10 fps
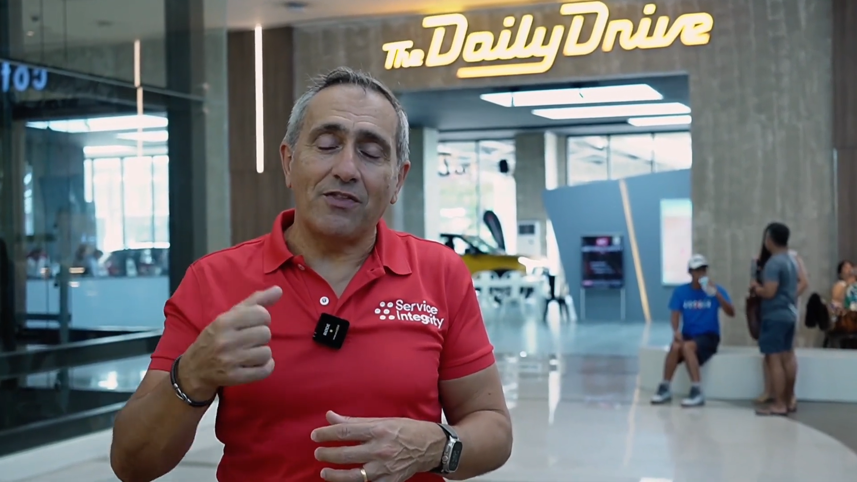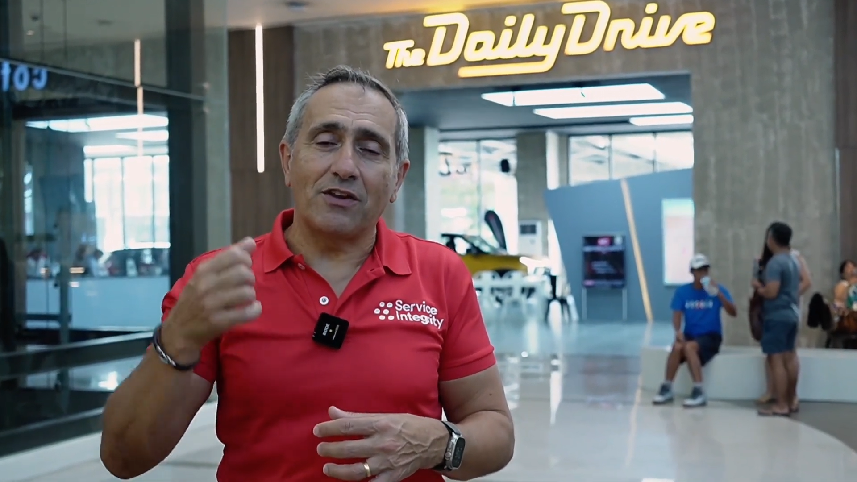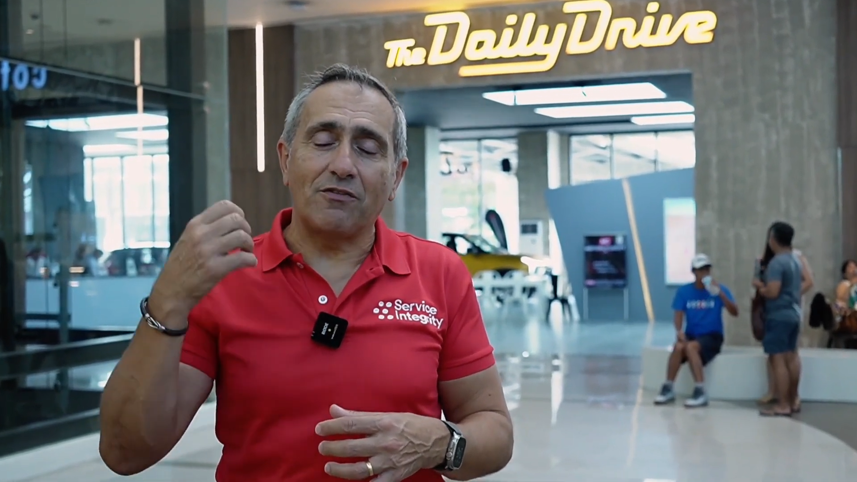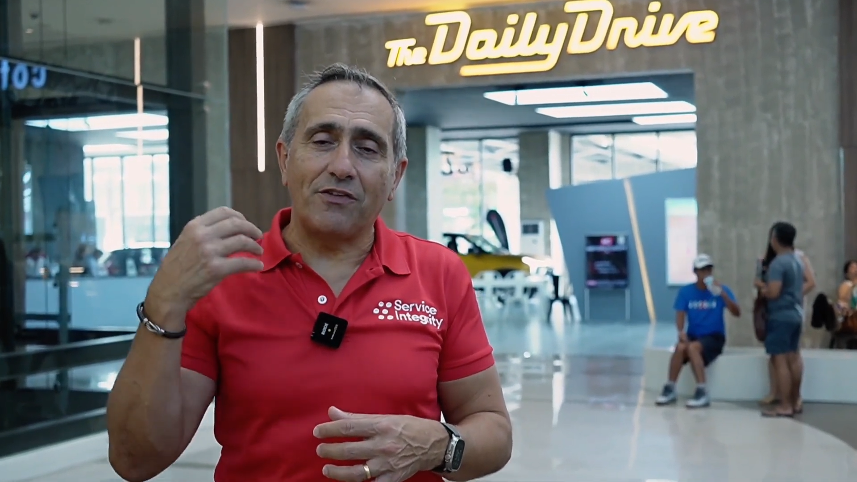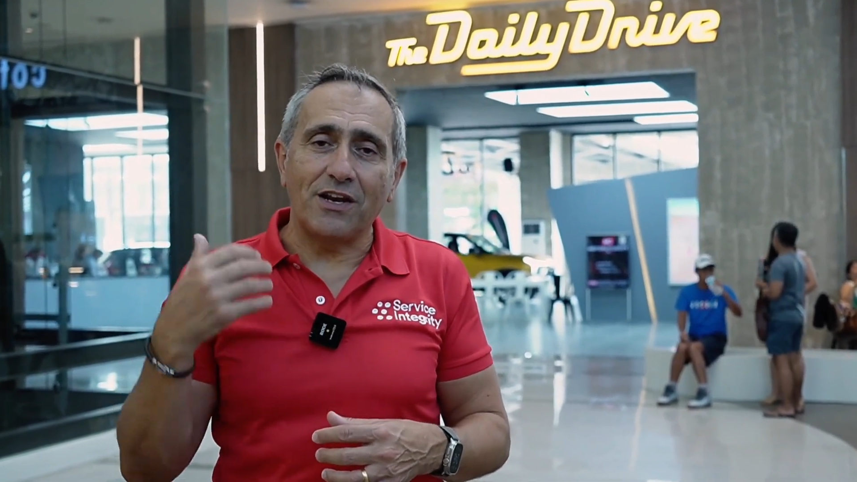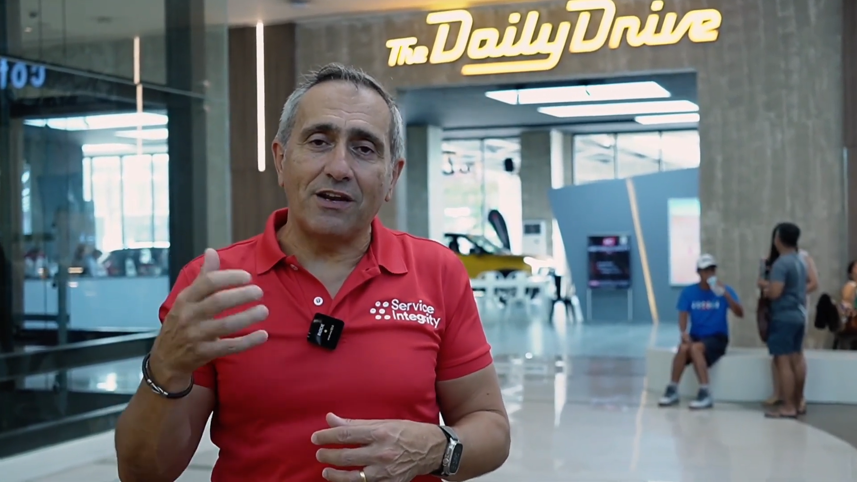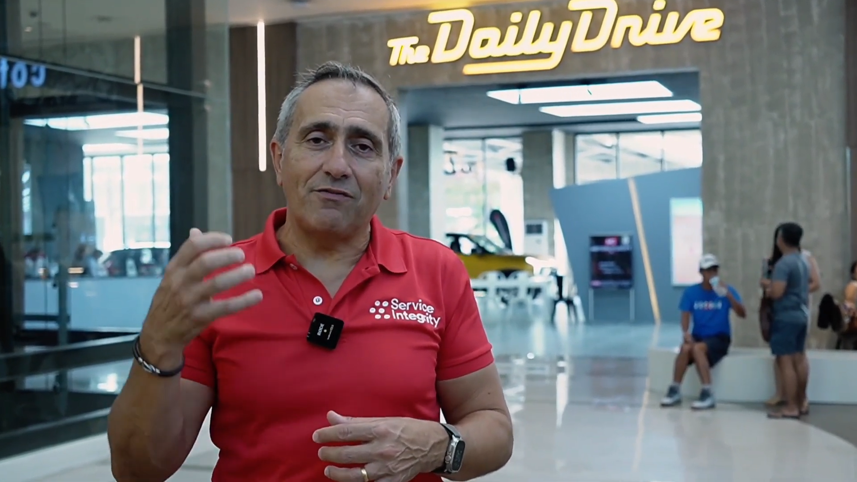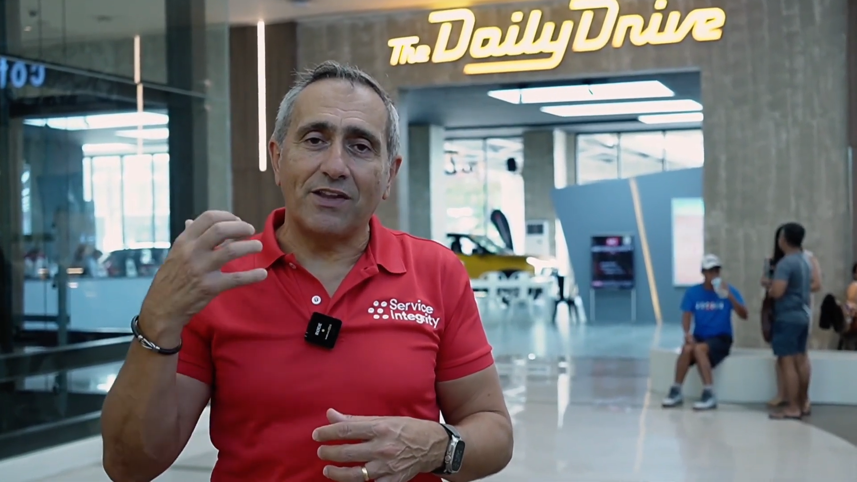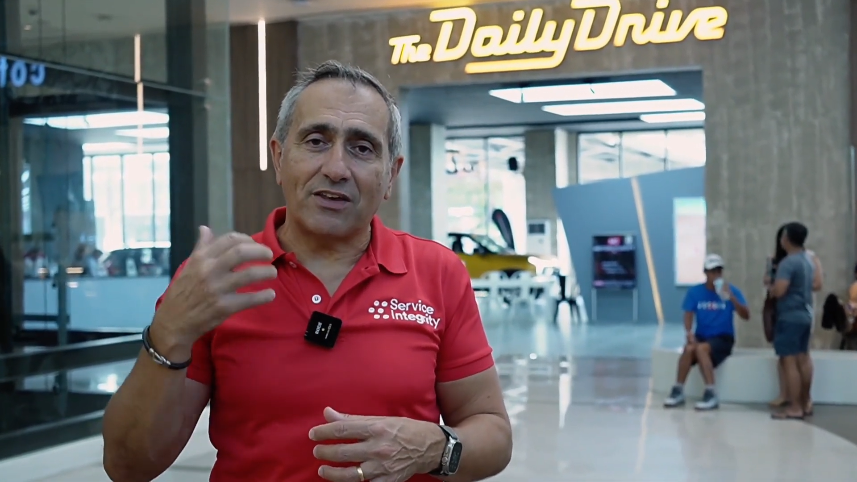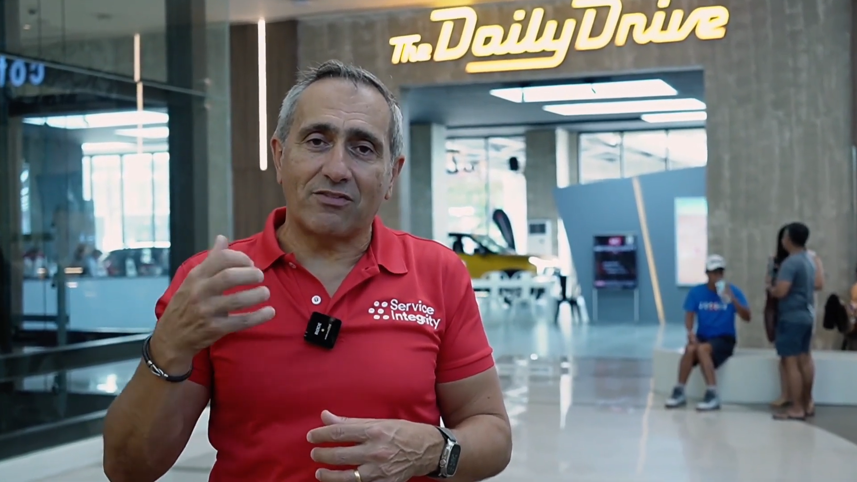The definitive
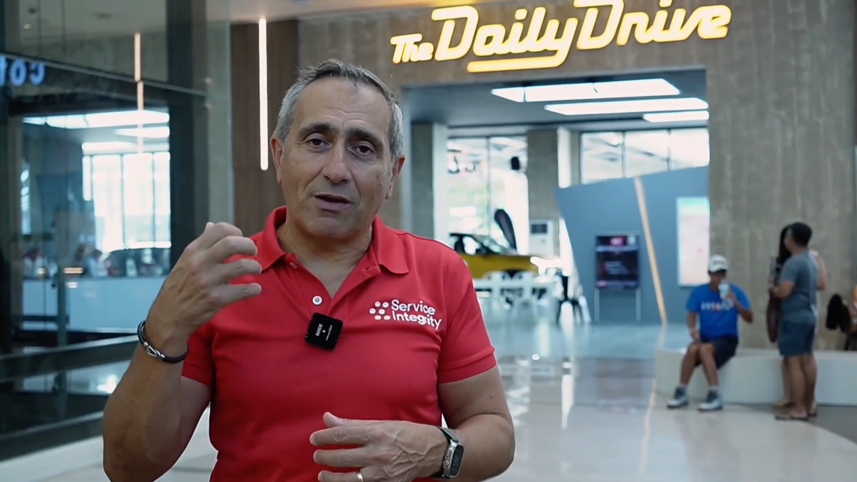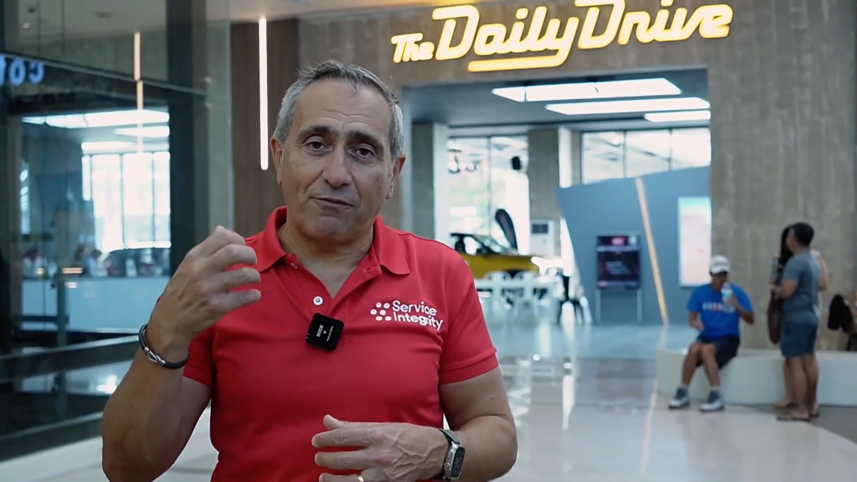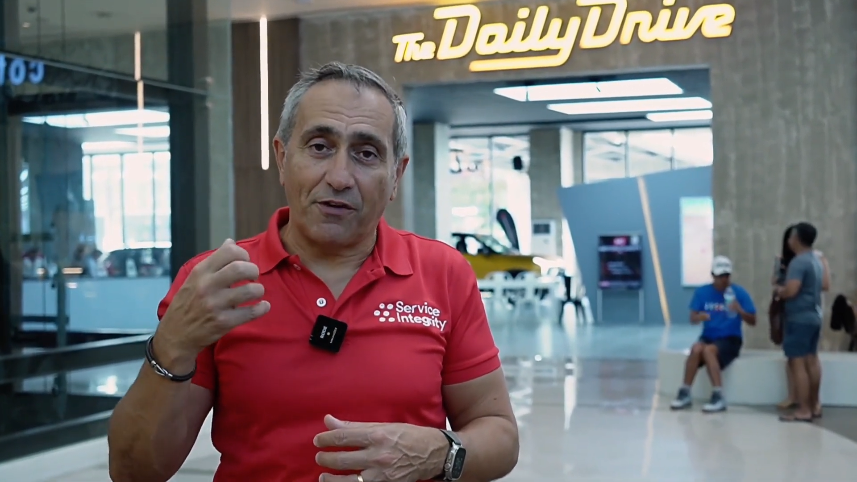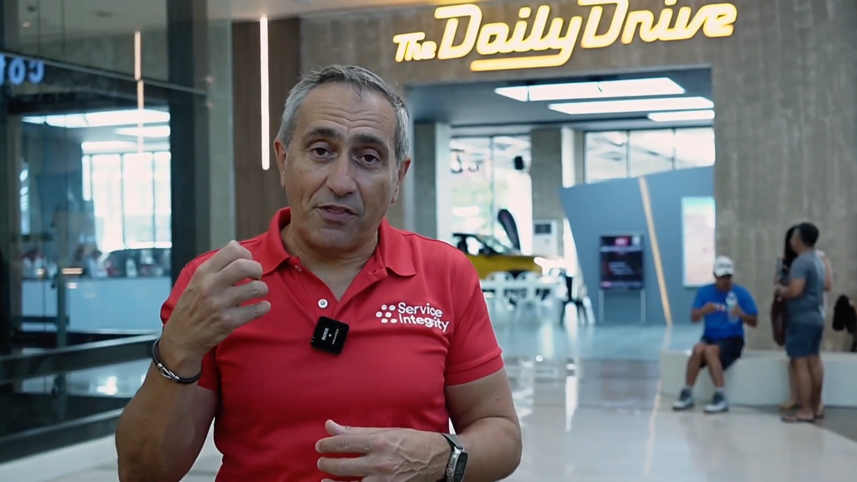next step for